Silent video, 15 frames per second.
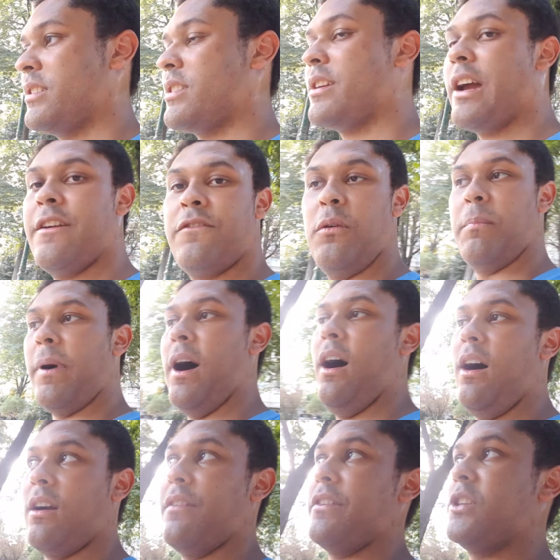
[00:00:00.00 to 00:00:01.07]
The Eiffel
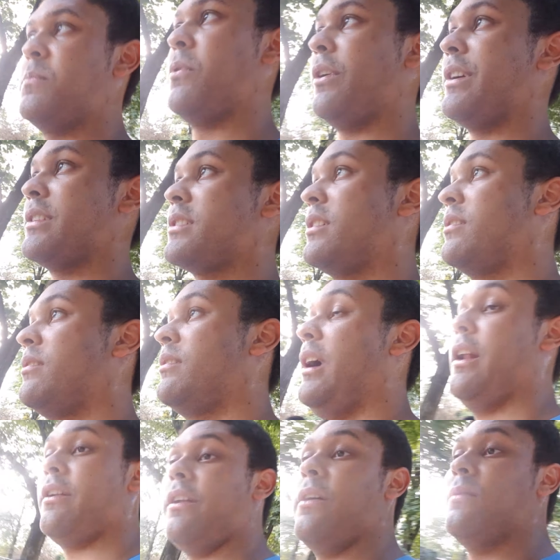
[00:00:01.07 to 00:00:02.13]
Park at this point. I
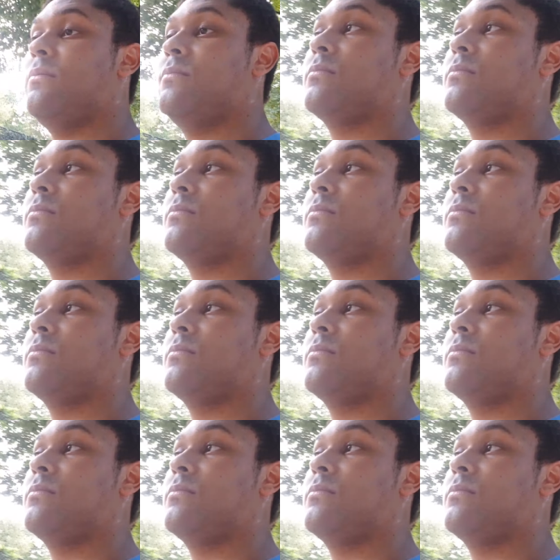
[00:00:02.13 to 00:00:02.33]
don't know.